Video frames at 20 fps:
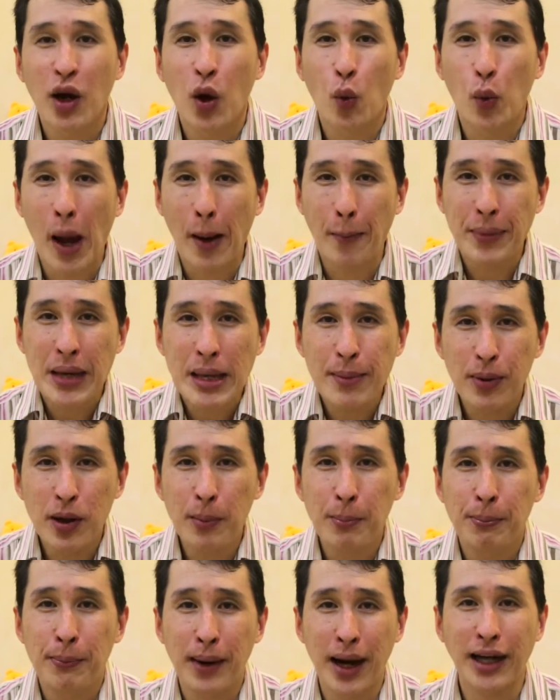where people
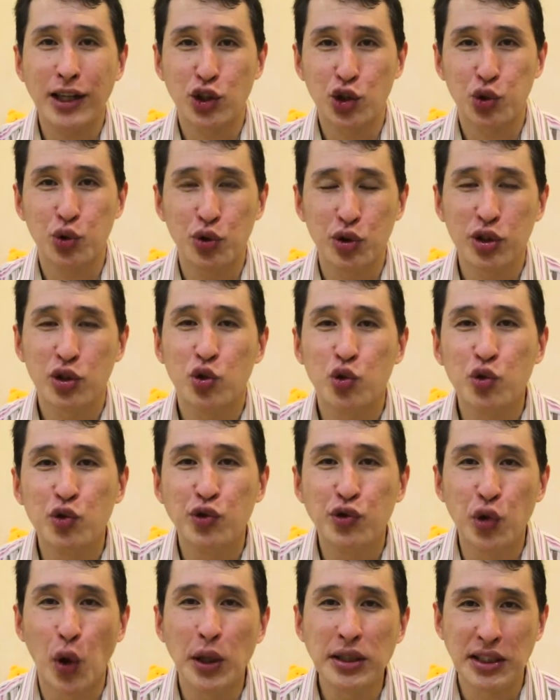might choose to
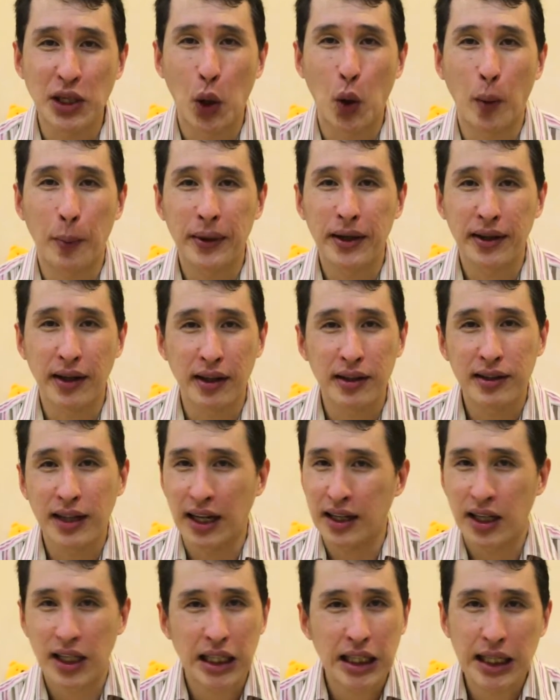voice their opinion
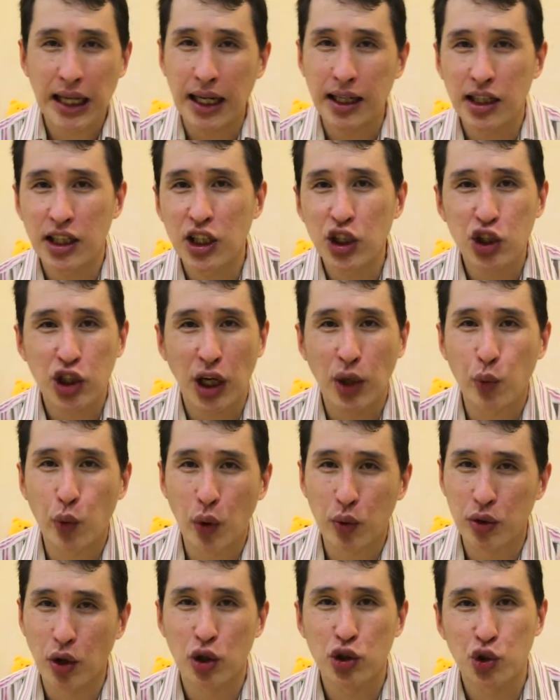that the ENTJ
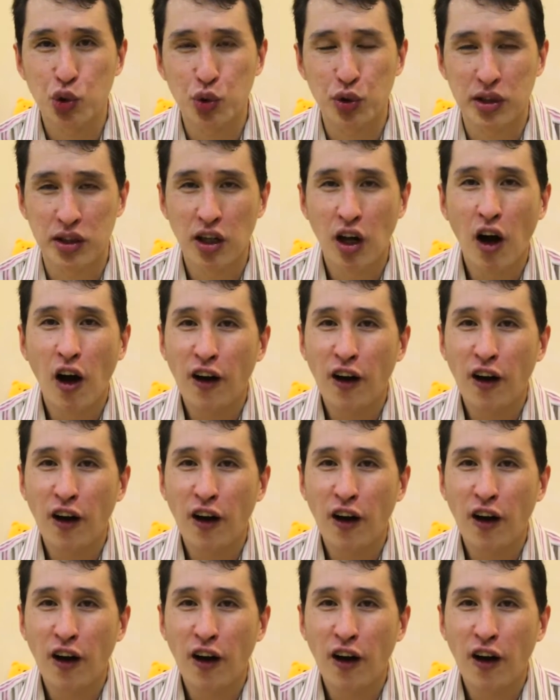will not choose.